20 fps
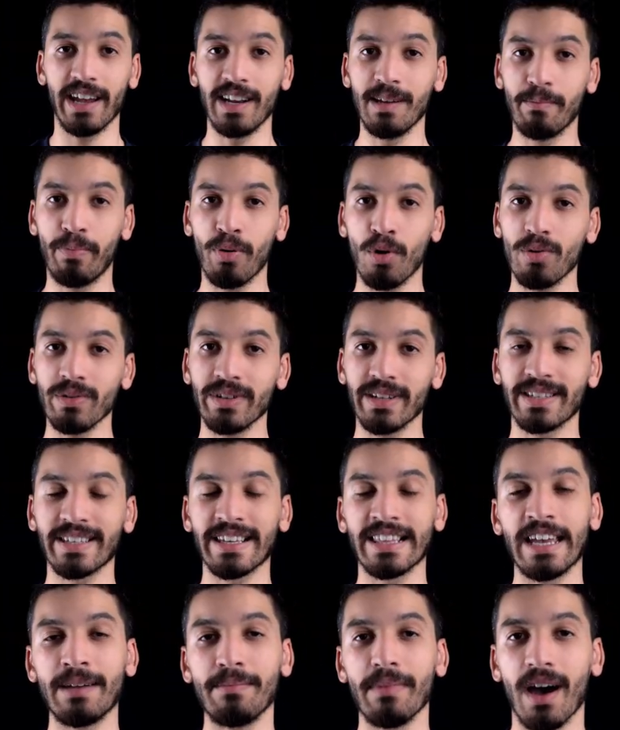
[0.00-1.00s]
An important
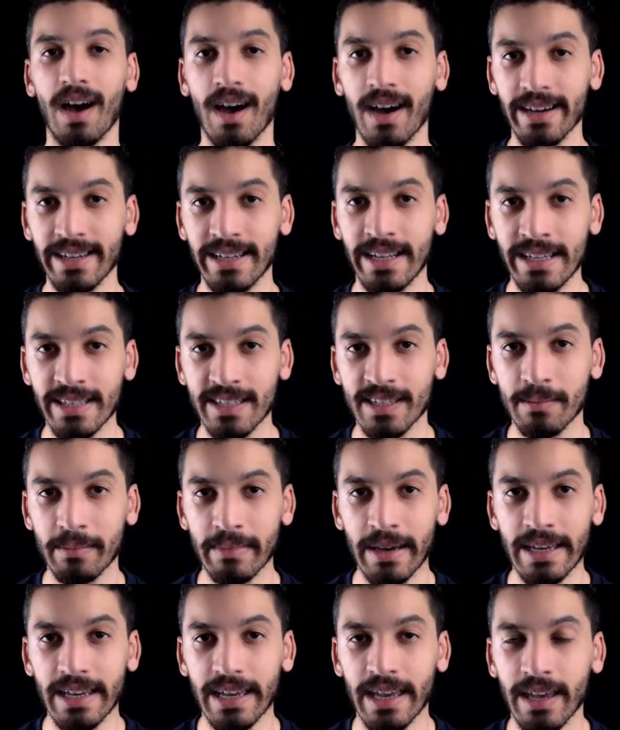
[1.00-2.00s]
disclaimer I need to
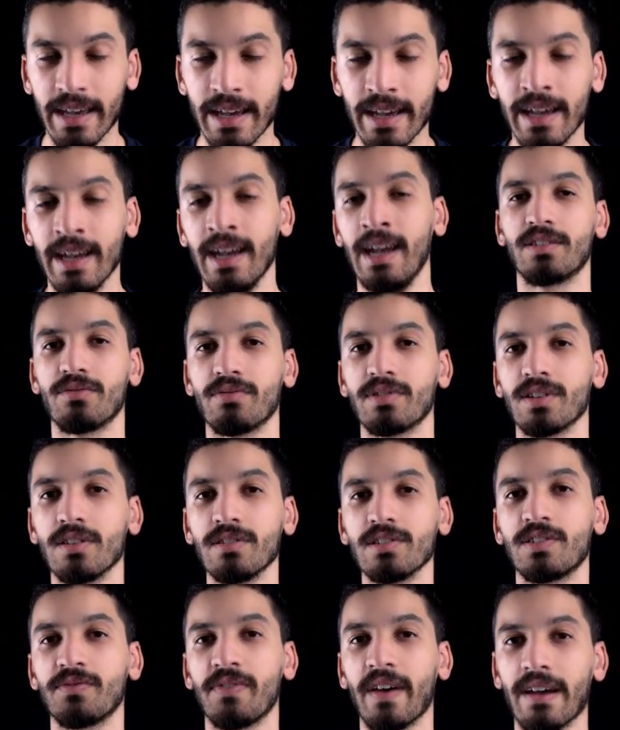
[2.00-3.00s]
make here, the
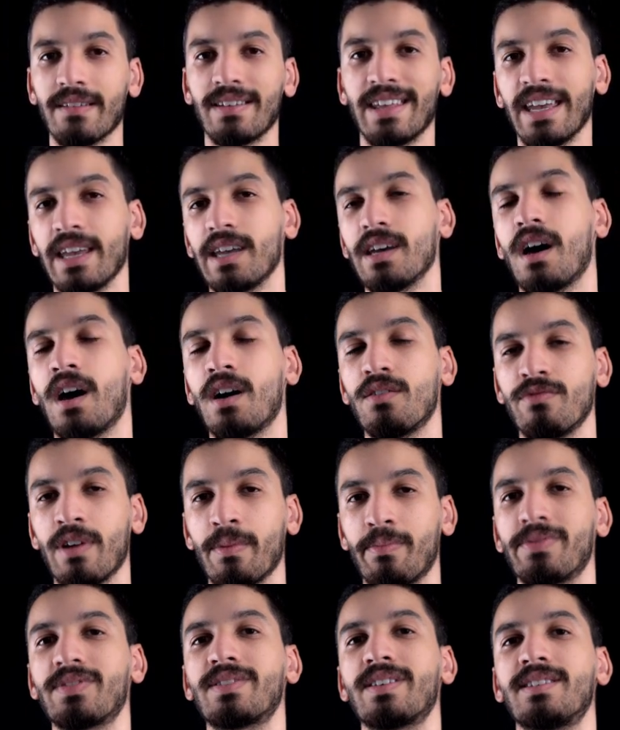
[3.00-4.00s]
results found here are
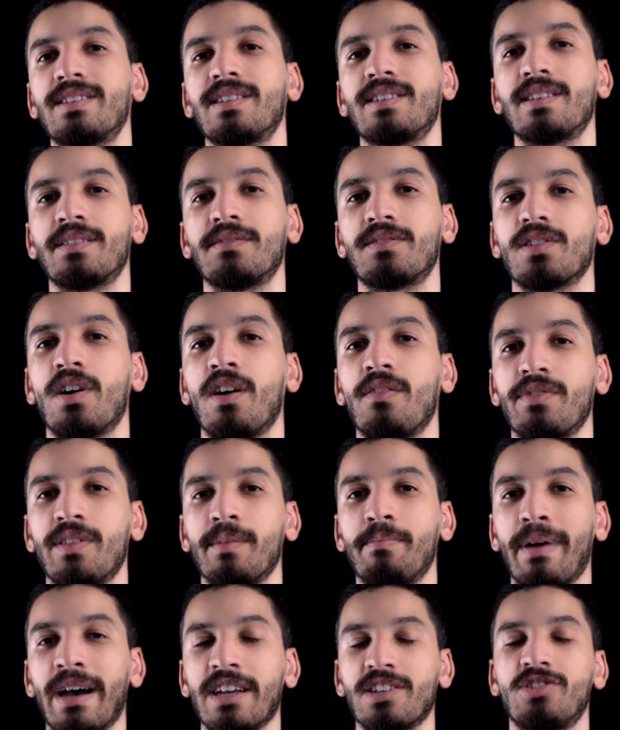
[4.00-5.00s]
representatives of the
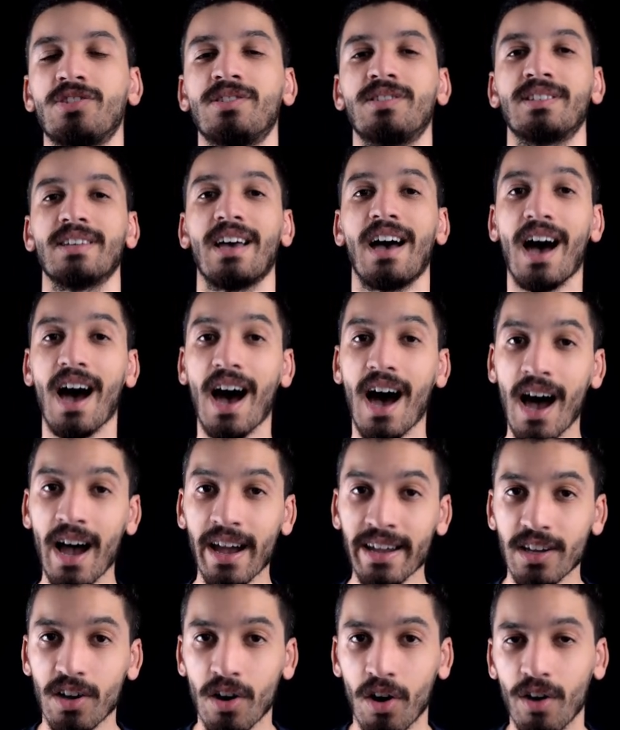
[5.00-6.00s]
batches
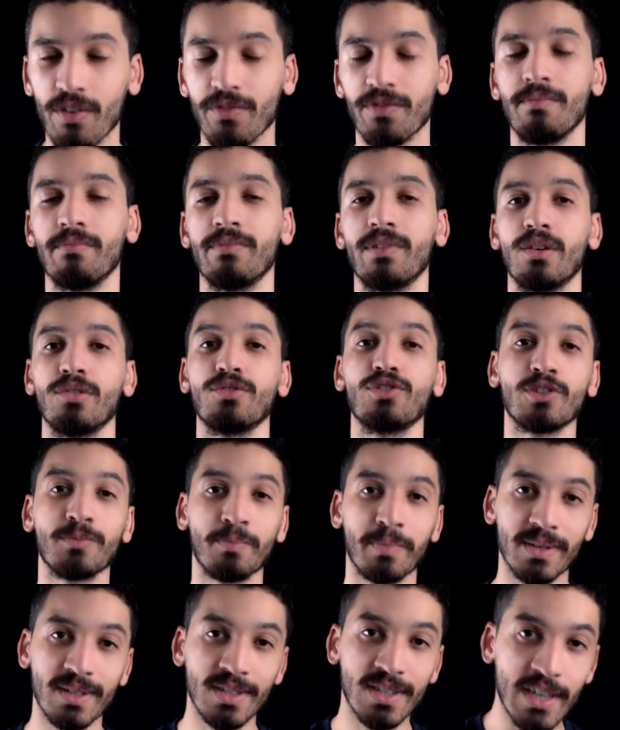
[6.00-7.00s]
I got from those
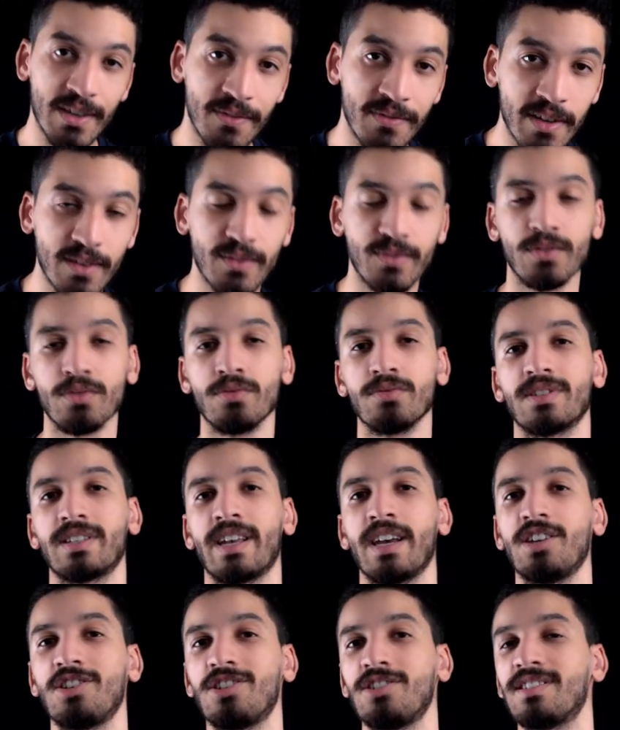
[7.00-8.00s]
specific fuel
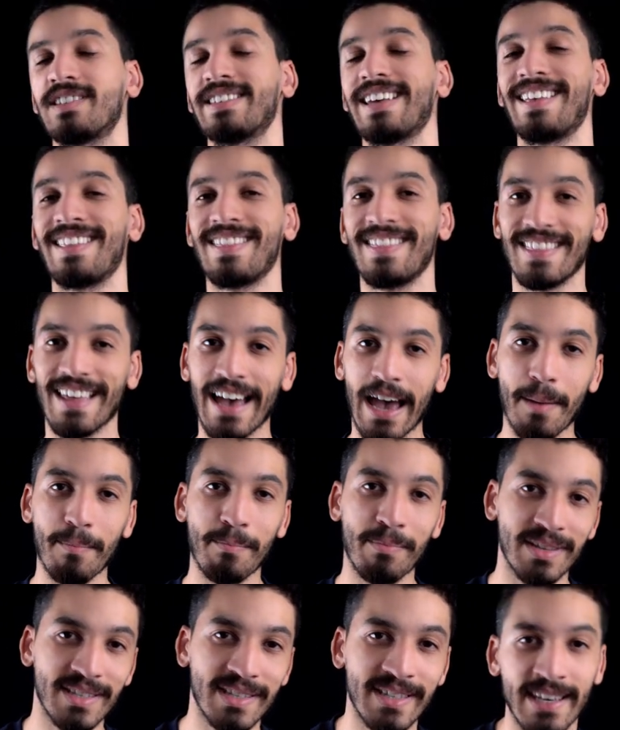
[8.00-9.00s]
stations on that
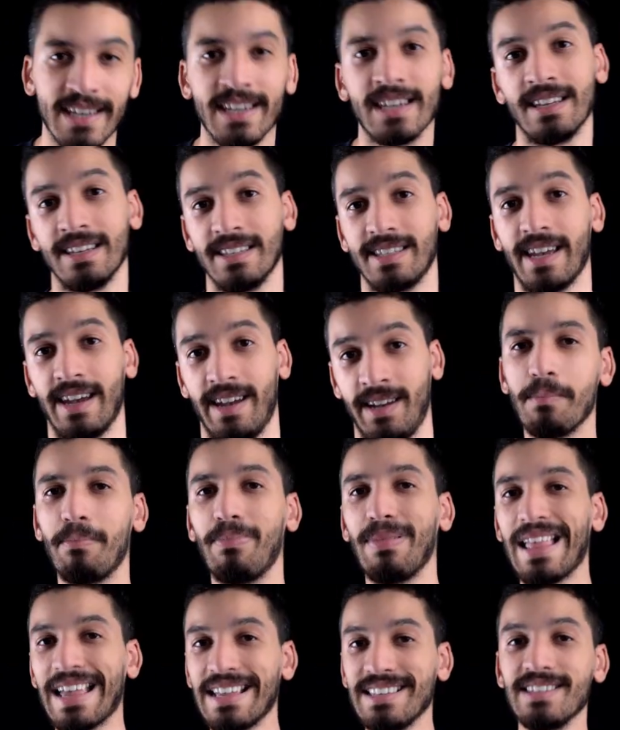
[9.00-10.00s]
particular day.
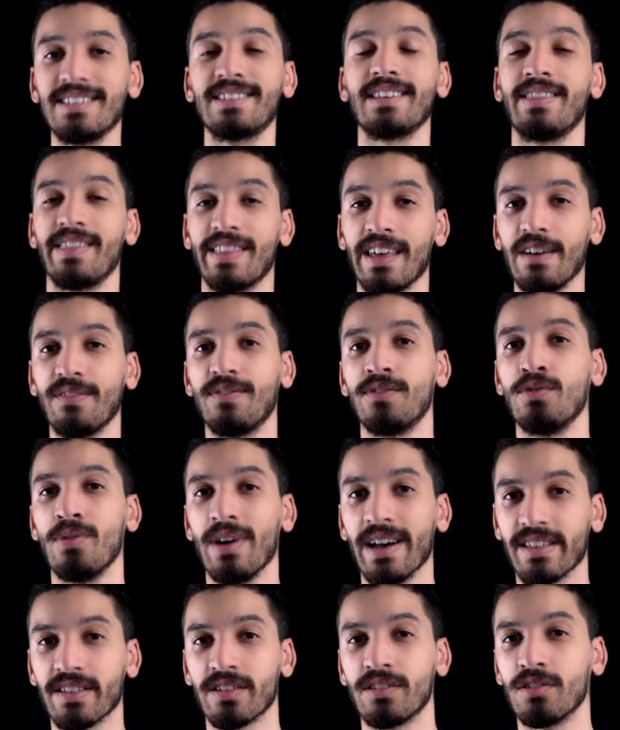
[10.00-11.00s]
Blends and therefore
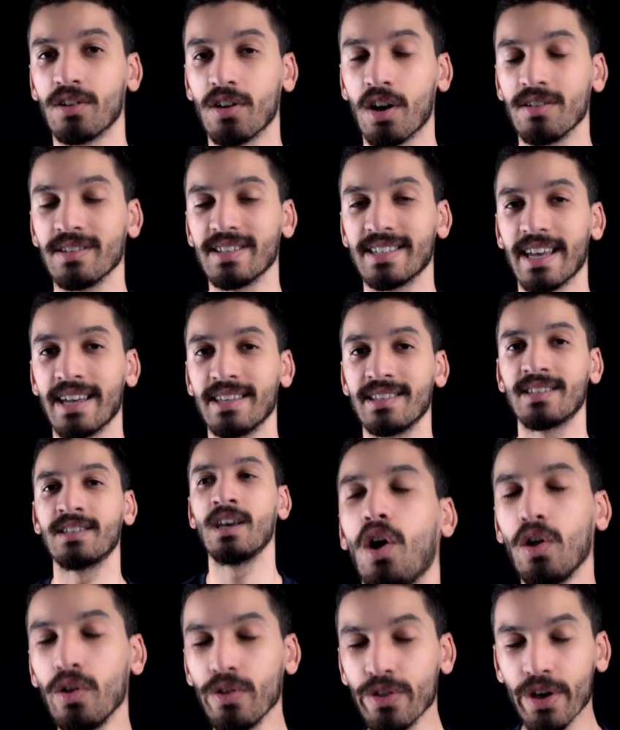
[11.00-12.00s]
ethanol content,
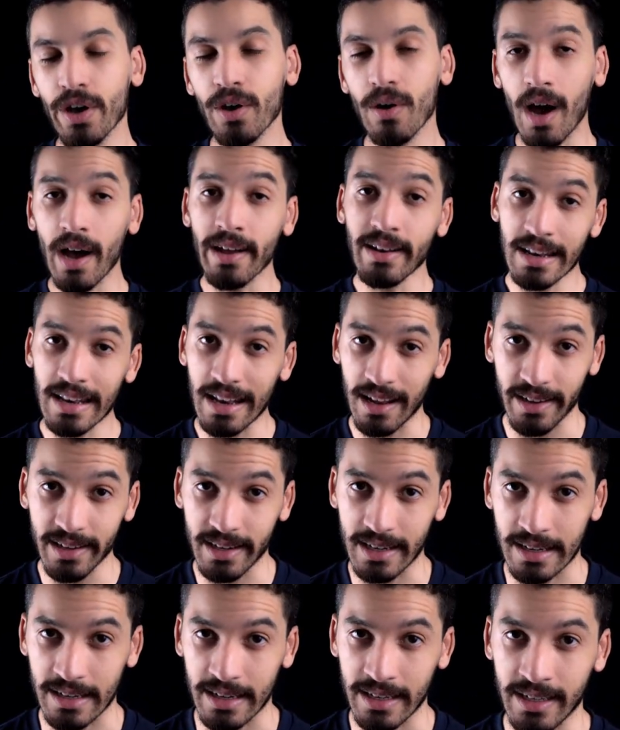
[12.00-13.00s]
although
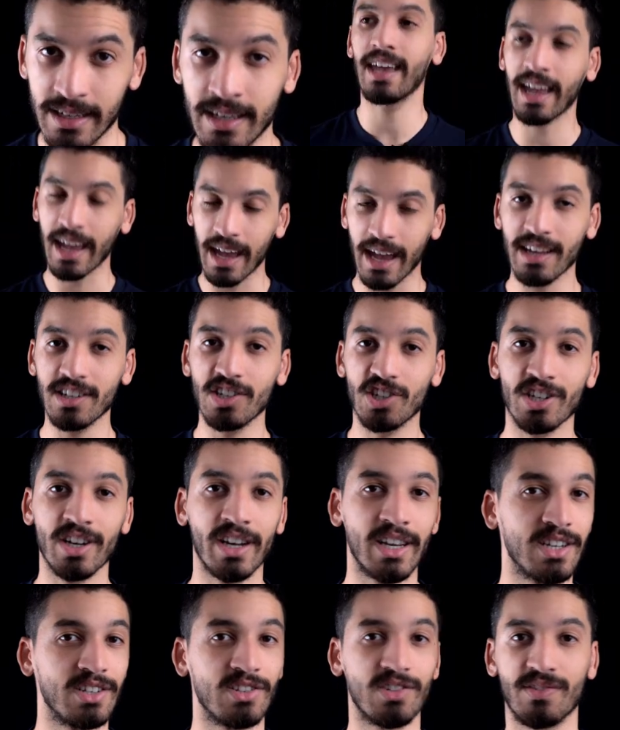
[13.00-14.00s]
unlikely, can
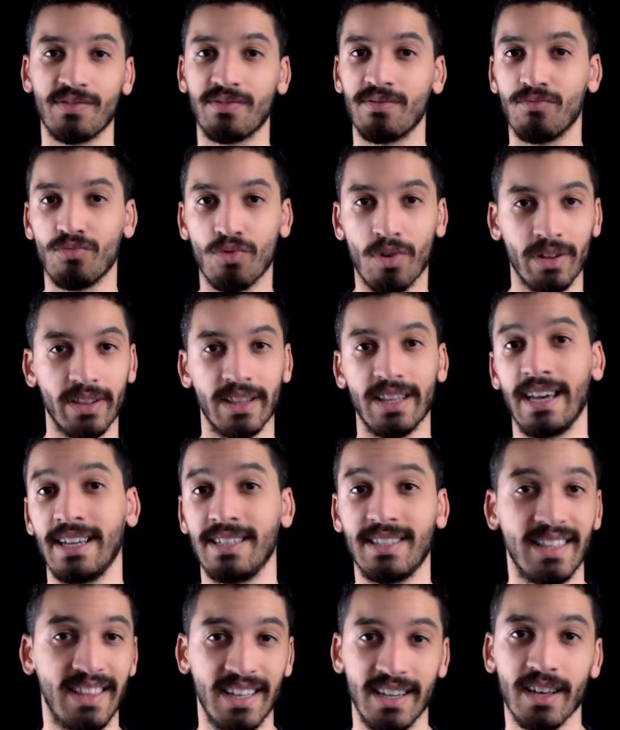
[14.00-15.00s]
change from one day
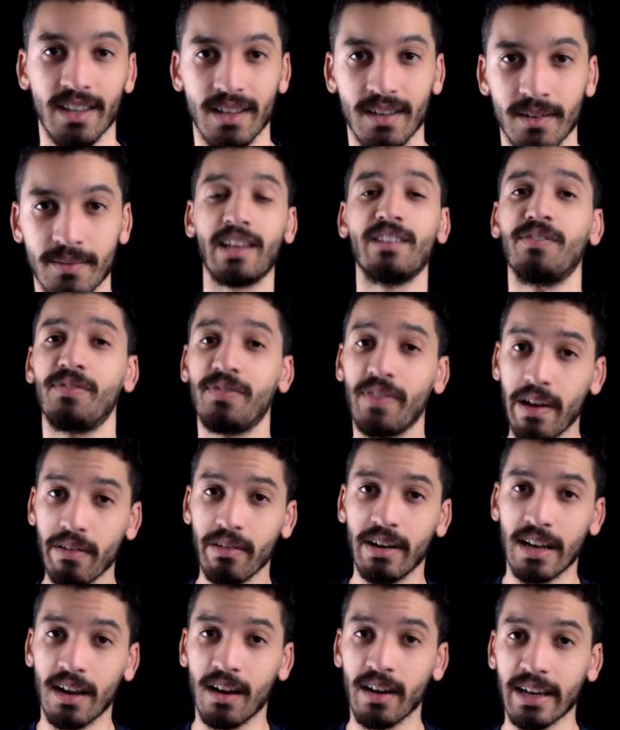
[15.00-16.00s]
to the other, and
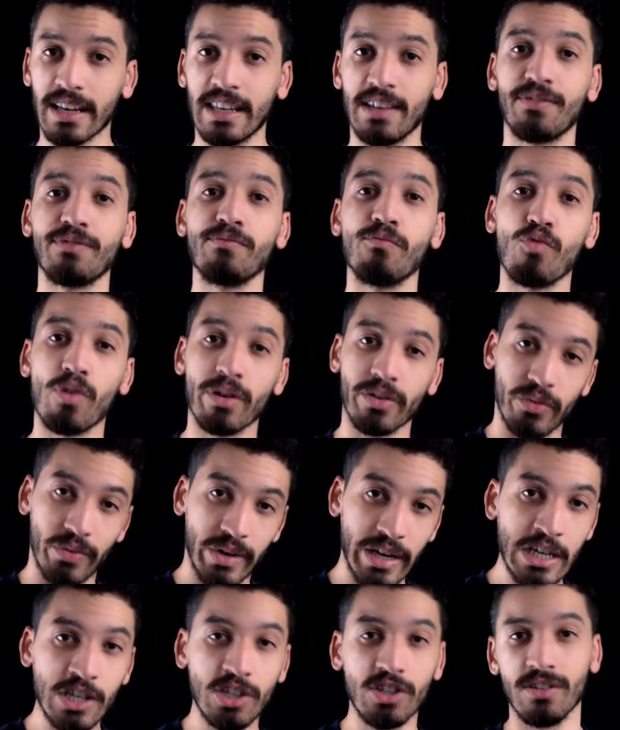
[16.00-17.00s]
very likely from one
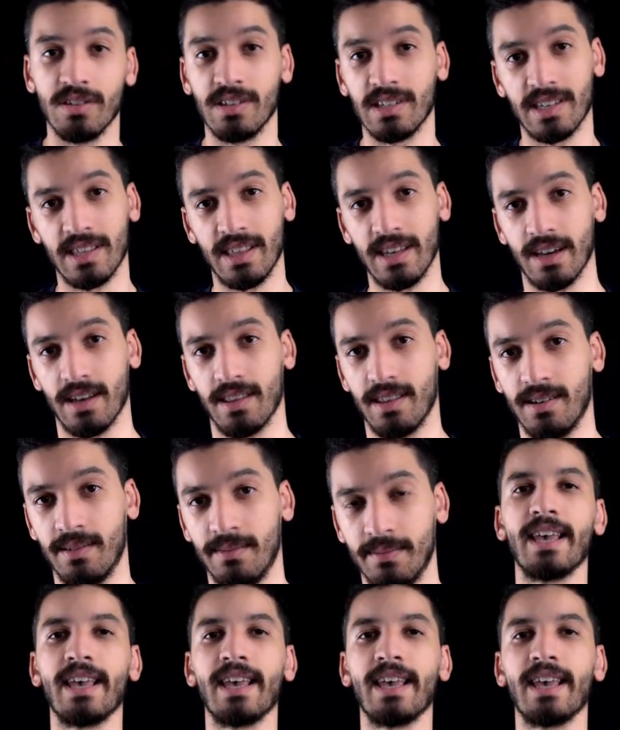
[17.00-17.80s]
region to the other.